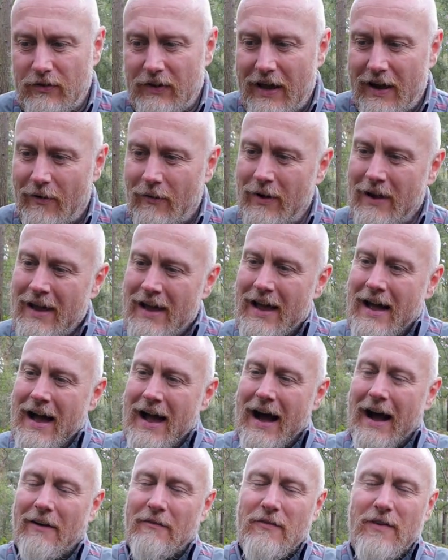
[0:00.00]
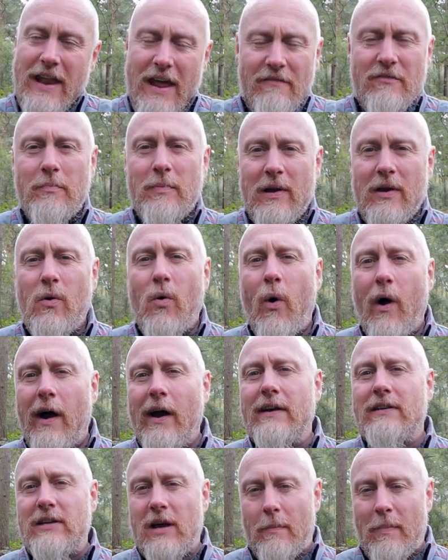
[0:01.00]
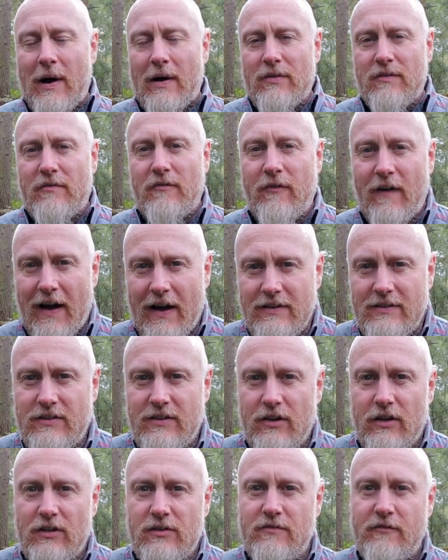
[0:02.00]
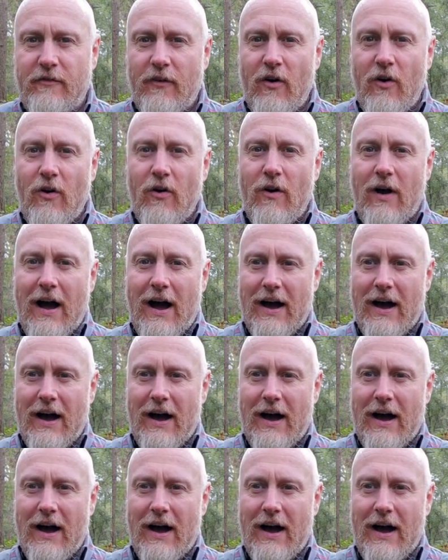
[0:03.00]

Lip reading: Now, I've never been quiet about the fact that as far